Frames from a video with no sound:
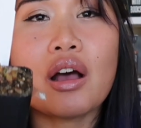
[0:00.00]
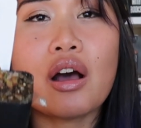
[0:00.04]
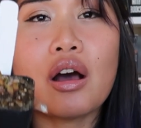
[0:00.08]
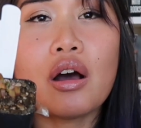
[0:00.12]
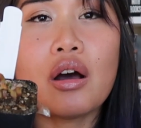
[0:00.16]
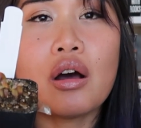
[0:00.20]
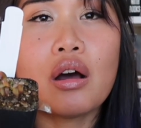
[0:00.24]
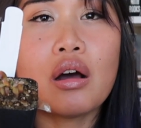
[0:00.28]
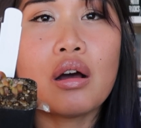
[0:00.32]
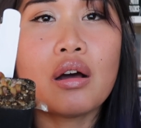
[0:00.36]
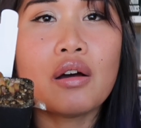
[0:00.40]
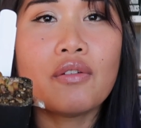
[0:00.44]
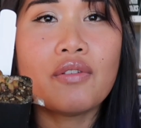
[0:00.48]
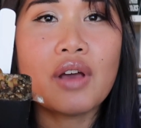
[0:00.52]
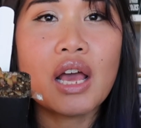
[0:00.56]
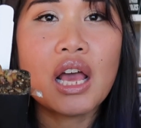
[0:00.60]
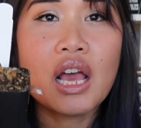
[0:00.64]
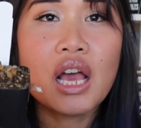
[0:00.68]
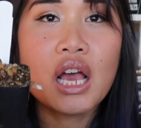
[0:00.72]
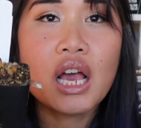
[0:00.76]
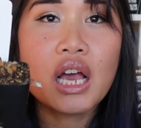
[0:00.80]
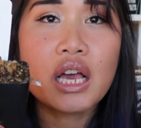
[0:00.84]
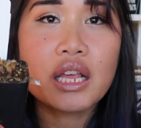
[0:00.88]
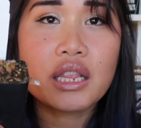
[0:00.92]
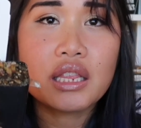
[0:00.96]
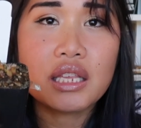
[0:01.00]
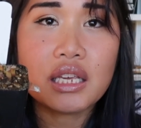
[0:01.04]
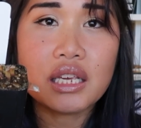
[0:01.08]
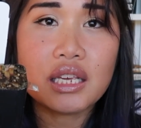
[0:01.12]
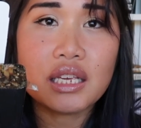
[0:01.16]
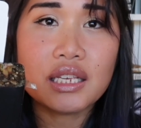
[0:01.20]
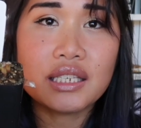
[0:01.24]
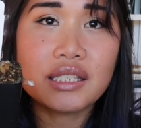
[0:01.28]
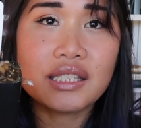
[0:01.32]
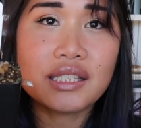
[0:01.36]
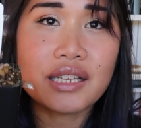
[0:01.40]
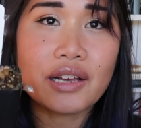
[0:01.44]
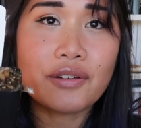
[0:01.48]
of the
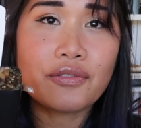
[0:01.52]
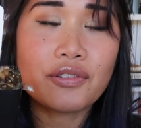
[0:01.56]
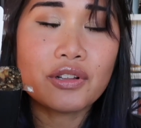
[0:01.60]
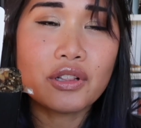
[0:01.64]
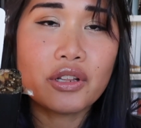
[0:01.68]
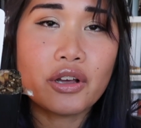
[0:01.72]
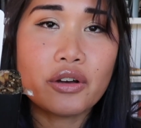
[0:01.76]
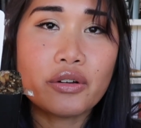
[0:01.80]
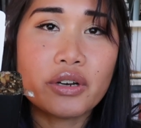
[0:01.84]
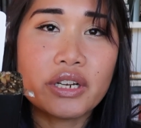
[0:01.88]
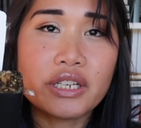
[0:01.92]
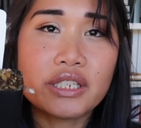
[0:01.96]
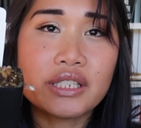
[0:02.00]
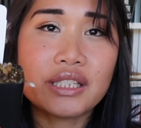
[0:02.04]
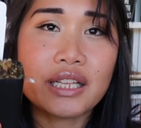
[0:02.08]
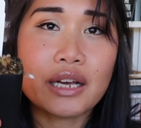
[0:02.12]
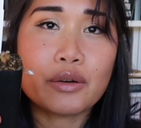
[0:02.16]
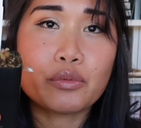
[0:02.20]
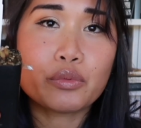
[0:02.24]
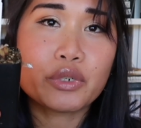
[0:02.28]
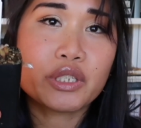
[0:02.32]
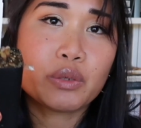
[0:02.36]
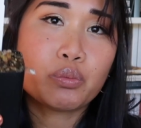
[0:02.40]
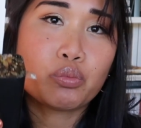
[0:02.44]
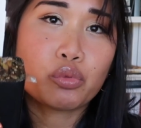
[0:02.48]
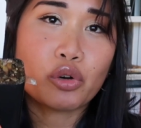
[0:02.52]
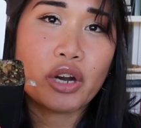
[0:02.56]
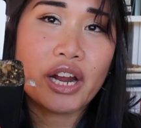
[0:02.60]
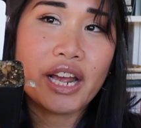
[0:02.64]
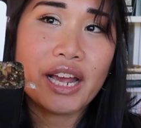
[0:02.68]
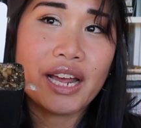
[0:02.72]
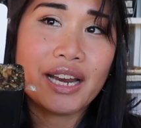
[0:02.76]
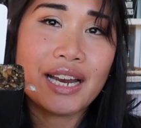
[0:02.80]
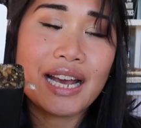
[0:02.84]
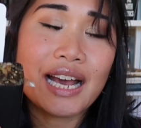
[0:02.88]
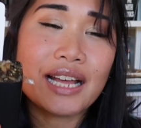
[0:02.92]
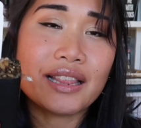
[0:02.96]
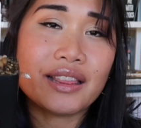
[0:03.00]
cephalotus that was
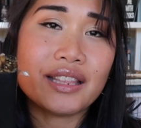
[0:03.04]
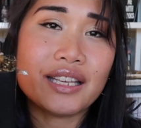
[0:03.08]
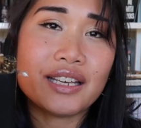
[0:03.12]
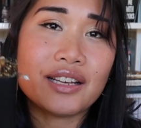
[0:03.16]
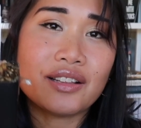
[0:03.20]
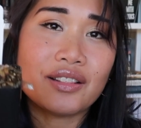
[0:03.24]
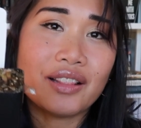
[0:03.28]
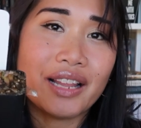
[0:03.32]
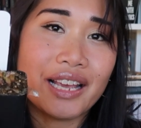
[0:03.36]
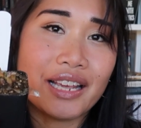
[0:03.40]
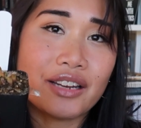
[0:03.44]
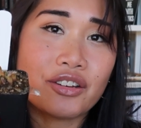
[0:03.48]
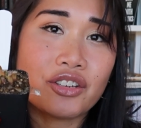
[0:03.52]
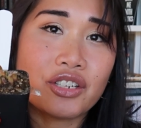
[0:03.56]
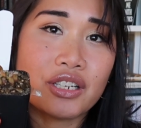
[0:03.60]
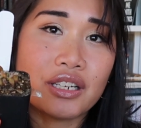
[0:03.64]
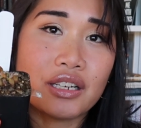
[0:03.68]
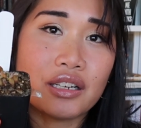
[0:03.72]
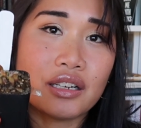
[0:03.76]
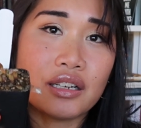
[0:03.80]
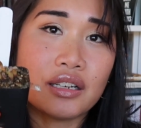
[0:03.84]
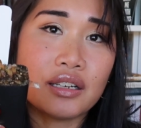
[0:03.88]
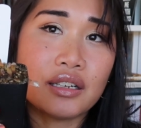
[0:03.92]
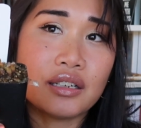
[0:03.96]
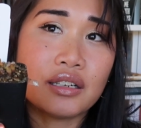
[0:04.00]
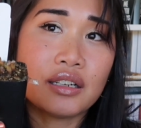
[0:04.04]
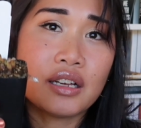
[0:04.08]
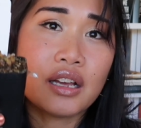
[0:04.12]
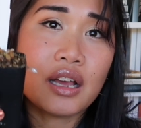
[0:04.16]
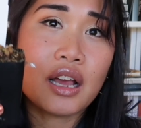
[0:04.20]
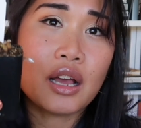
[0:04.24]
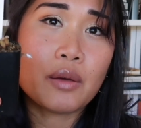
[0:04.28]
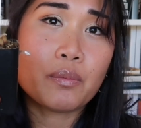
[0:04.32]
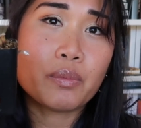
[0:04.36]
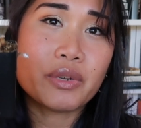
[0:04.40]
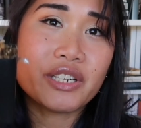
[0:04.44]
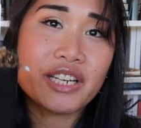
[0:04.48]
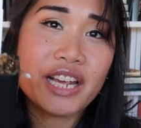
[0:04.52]
bred at the Atlanta
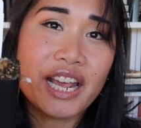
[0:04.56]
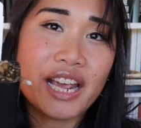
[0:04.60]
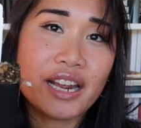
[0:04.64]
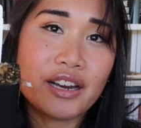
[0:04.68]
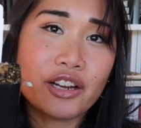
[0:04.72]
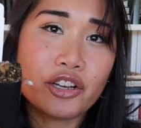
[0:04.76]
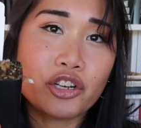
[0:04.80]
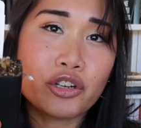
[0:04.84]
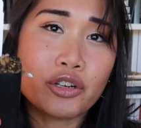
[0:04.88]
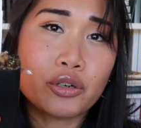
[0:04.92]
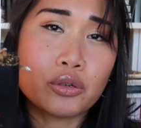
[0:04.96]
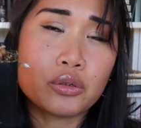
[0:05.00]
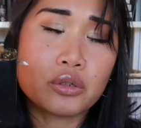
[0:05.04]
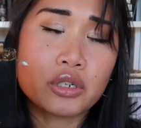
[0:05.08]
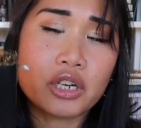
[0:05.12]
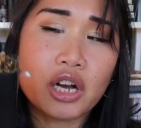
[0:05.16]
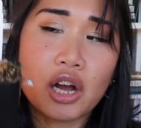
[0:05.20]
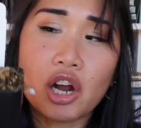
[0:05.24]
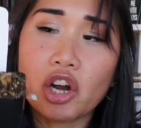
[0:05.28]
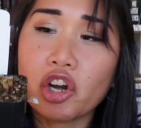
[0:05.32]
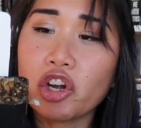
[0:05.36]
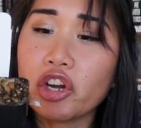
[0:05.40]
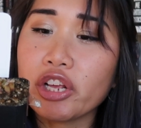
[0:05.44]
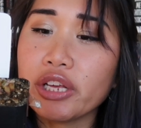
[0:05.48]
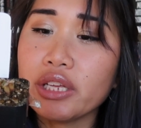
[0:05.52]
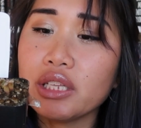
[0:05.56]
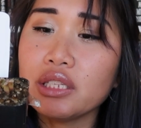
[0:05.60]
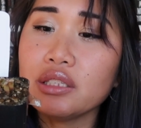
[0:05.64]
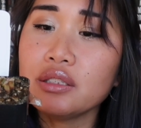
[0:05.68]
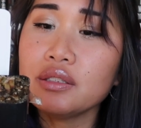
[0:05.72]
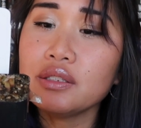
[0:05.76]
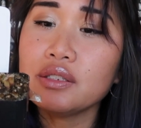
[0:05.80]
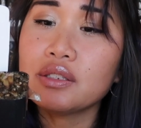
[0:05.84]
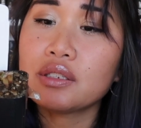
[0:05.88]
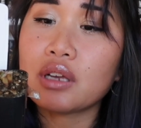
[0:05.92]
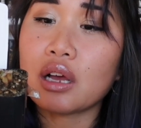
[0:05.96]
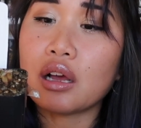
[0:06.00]
Botanical Gardens,